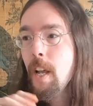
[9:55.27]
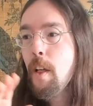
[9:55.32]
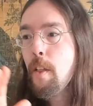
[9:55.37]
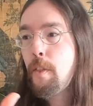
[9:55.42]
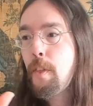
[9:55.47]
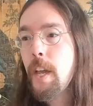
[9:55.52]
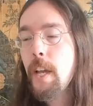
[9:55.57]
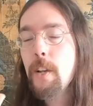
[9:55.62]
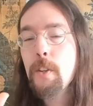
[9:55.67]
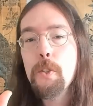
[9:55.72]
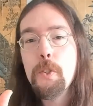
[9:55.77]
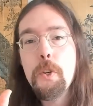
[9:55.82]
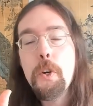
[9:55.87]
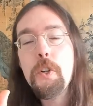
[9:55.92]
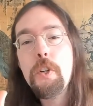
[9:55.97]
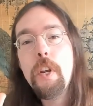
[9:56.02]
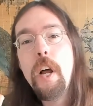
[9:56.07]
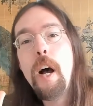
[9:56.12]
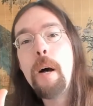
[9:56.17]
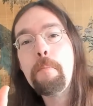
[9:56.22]
Things
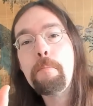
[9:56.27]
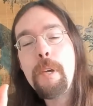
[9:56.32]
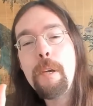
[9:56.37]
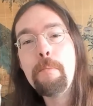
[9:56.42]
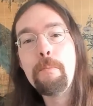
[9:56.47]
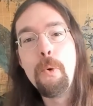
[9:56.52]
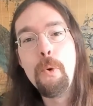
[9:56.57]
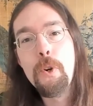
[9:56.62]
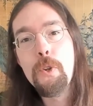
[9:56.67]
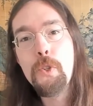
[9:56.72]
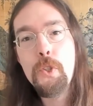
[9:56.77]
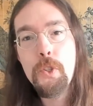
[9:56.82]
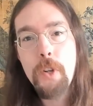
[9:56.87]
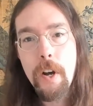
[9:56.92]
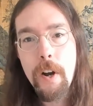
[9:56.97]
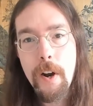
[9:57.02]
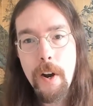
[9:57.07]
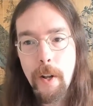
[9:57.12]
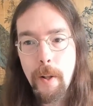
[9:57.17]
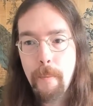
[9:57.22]
could not be more
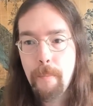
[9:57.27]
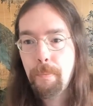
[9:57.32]
stark